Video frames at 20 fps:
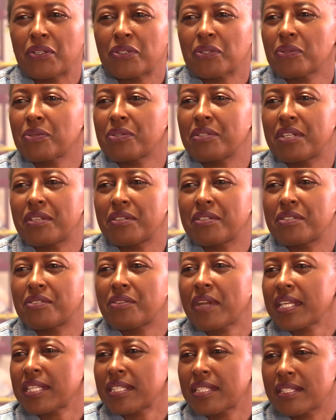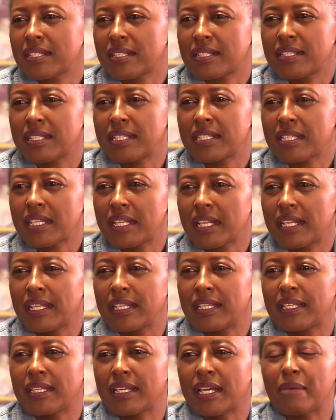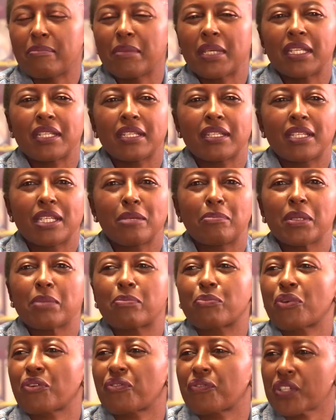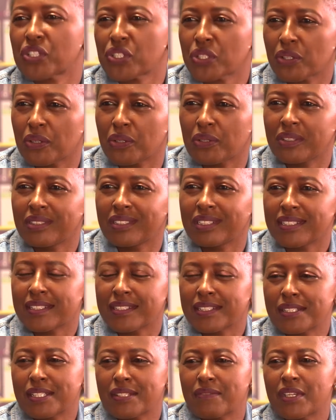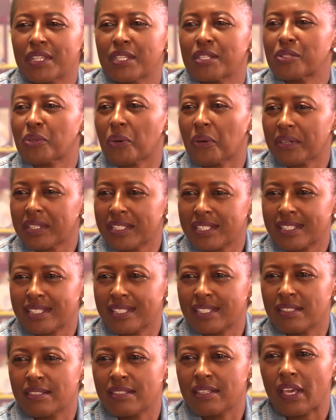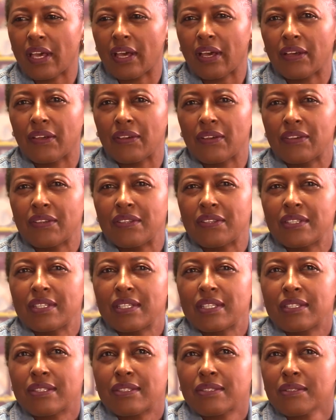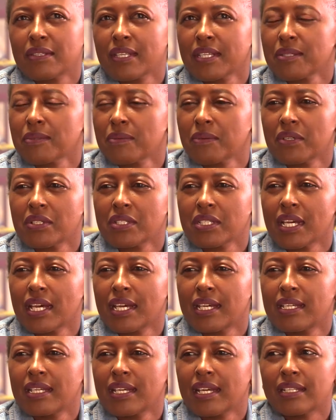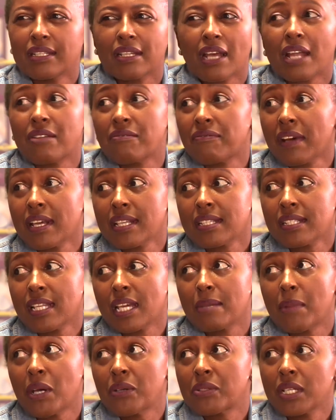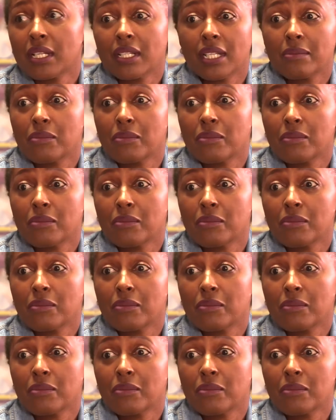So dress decently. I mean, keep it professional, even the talks. Yeah. So that's what and first time I'll tell